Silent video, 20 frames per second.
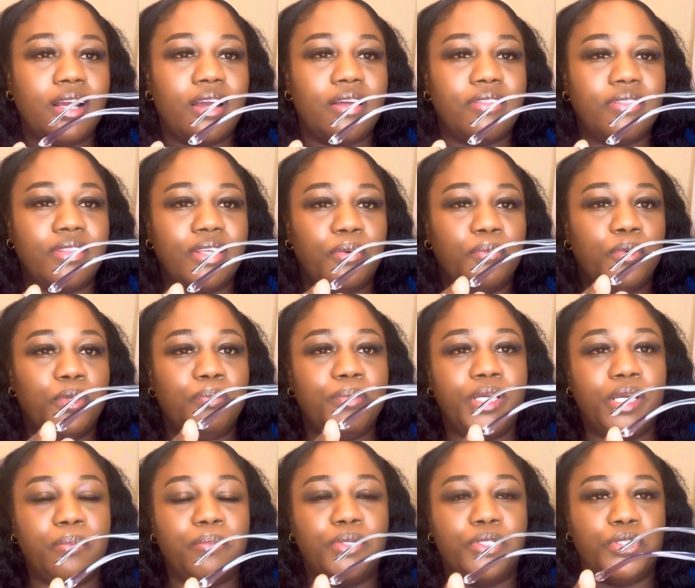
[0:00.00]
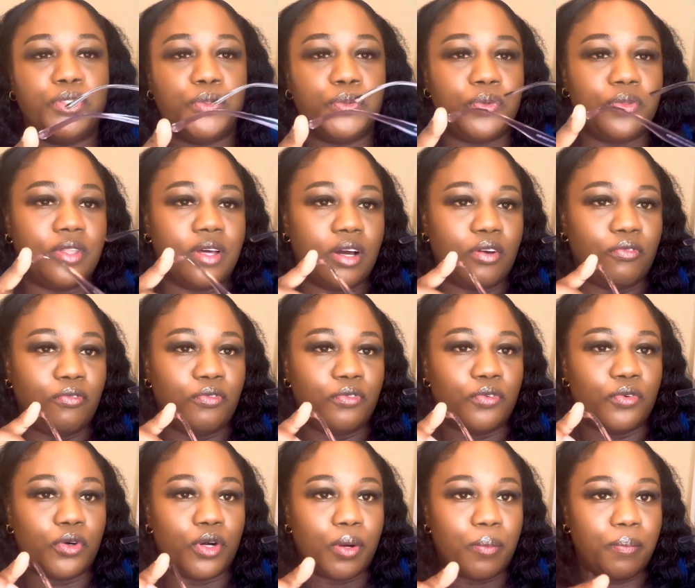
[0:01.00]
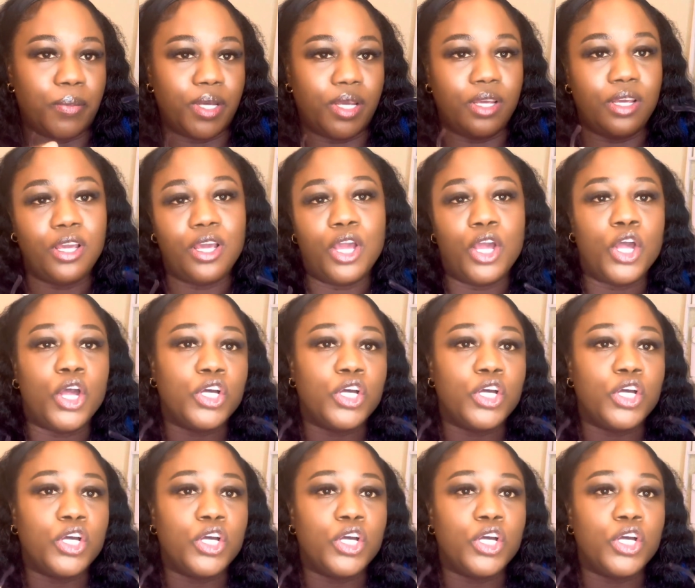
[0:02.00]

and they would be able to do that for me.